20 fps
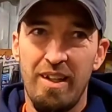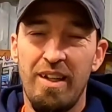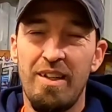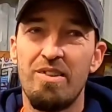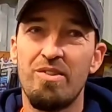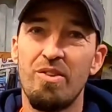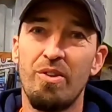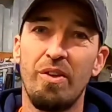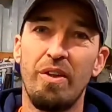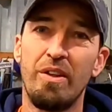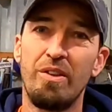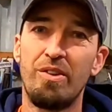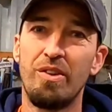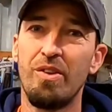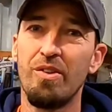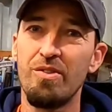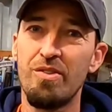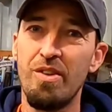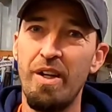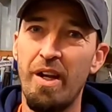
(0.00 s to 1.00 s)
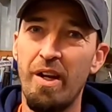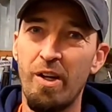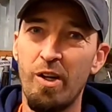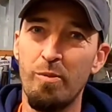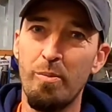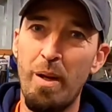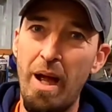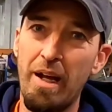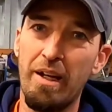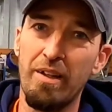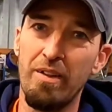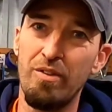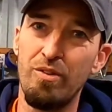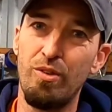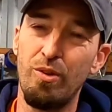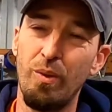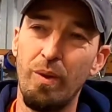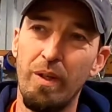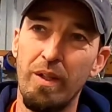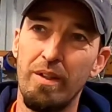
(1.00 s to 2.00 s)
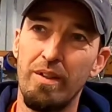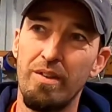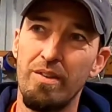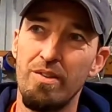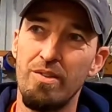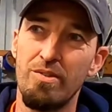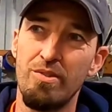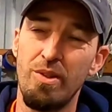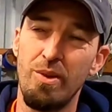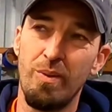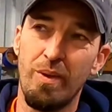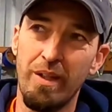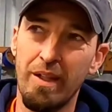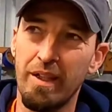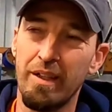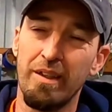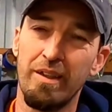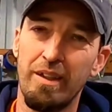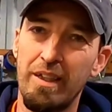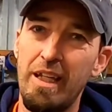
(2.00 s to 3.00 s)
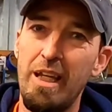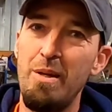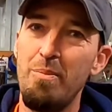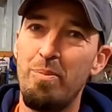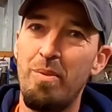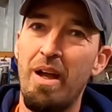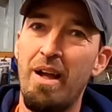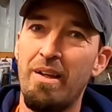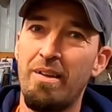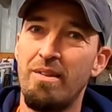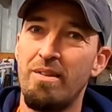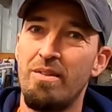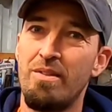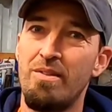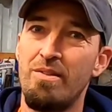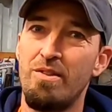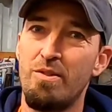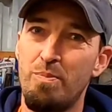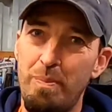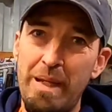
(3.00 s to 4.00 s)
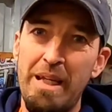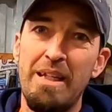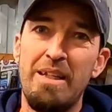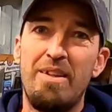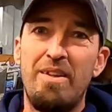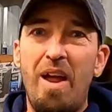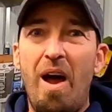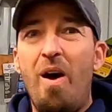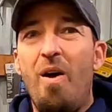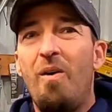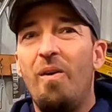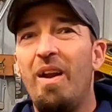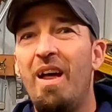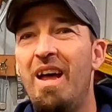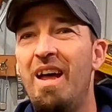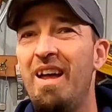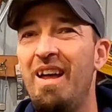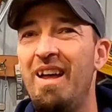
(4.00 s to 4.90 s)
So you're introducing air back into it. So you want to keep that speed down.